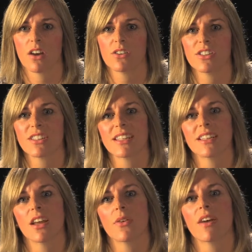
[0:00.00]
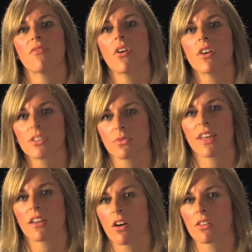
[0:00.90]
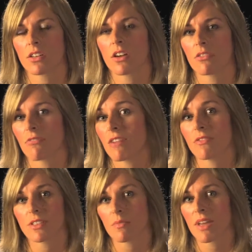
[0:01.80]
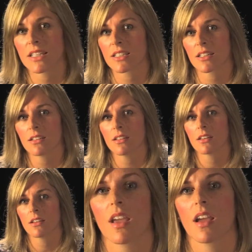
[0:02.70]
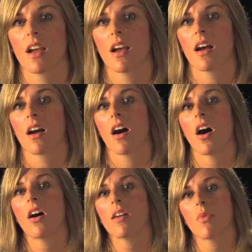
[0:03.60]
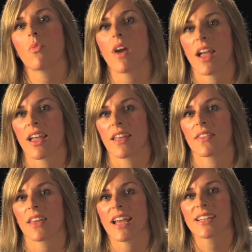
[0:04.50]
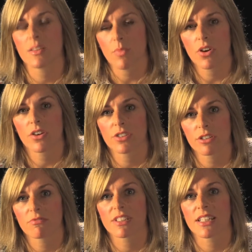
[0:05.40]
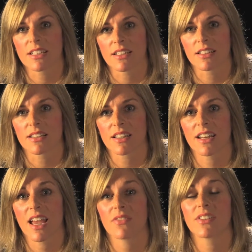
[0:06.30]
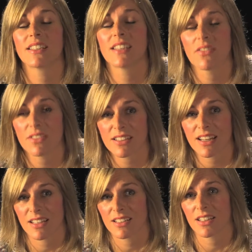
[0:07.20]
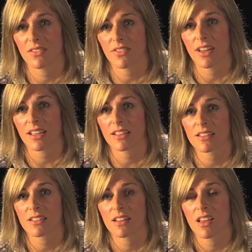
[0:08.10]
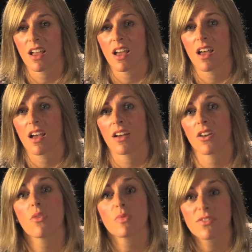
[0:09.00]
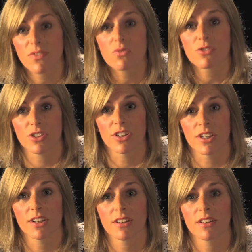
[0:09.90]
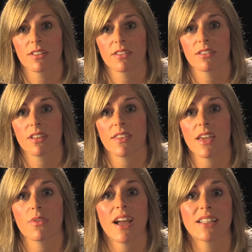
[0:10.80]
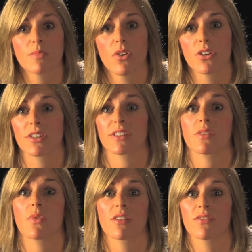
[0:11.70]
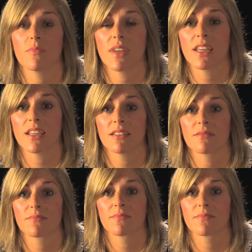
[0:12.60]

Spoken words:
I just didn't know how vital they are to other areas of medicine. I'm aware that antibiotic resistance can have devastating effects, and I was fortunate that there were antibiotics that worked for me.